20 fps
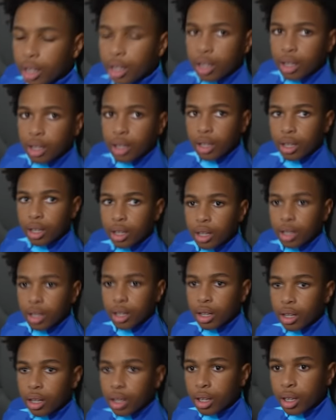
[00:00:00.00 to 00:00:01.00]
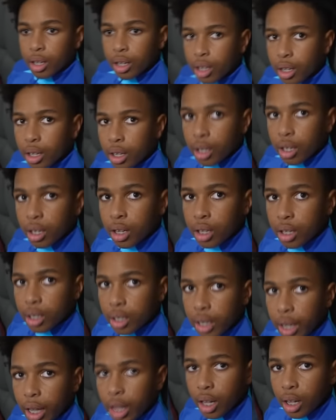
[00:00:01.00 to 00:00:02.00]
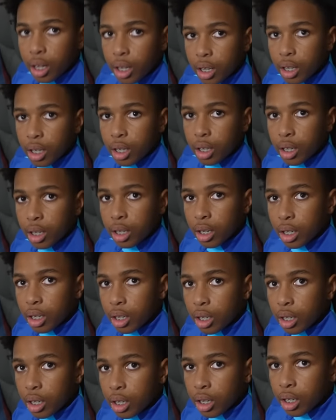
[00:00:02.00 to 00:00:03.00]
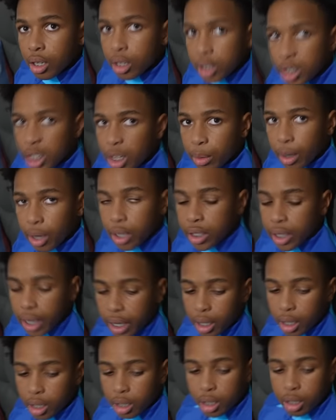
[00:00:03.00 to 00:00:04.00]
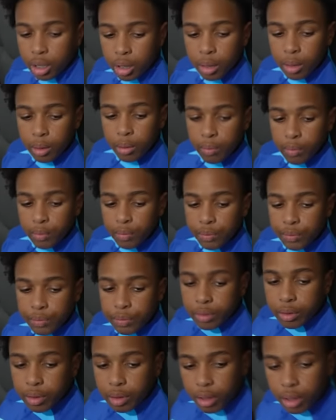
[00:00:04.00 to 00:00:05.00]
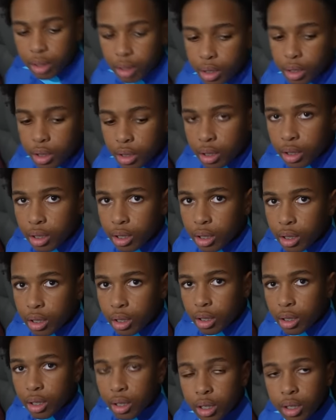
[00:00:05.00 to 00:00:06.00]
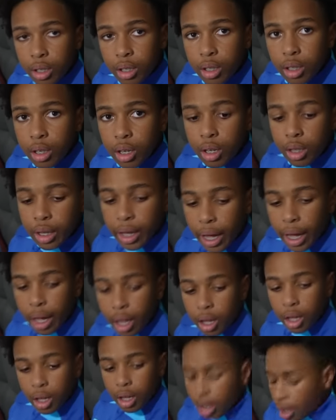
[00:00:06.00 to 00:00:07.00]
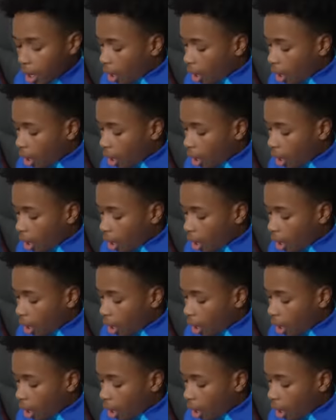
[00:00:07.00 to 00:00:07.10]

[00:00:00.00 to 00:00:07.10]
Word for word: Just look it up. Cineworld. Yeah. No. Is it Cineworld? Yes. City yeah. Cineworld, Touchwood, and check the times. That's yeah. it.